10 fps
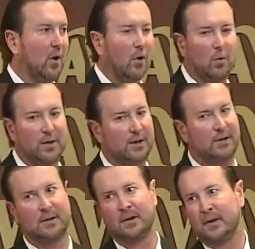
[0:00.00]
all
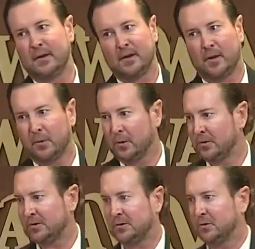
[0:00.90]
week. I'm going
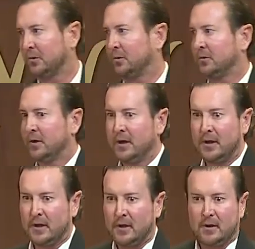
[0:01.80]
to school,
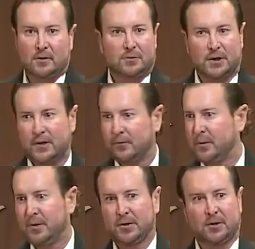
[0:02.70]
trying to
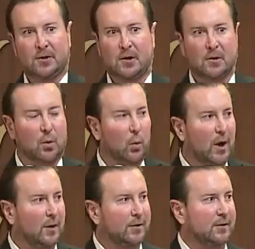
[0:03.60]
rebuild the car. We're
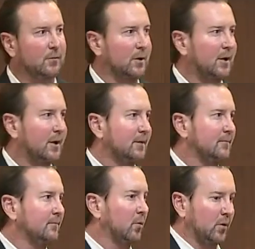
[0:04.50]
welding, we're
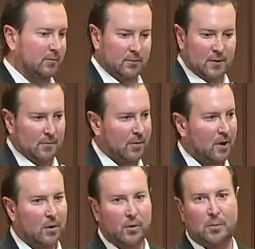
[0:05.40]
cutting, we're
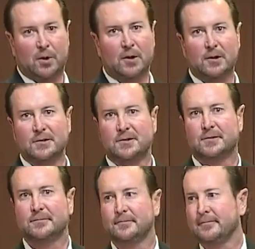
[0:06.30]
borrowing parts.
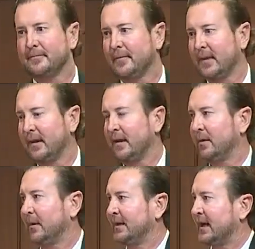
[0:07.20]

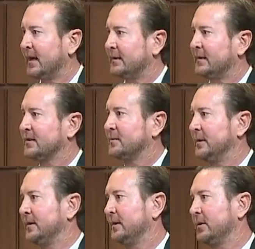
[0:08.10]
And my dad tells me
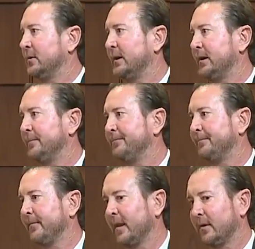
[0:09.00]
to go, um,
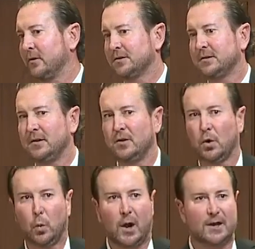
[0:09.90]
go see the
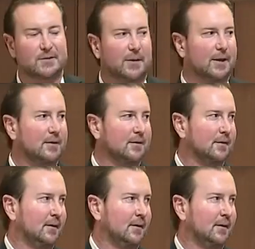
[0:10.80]
old wise man.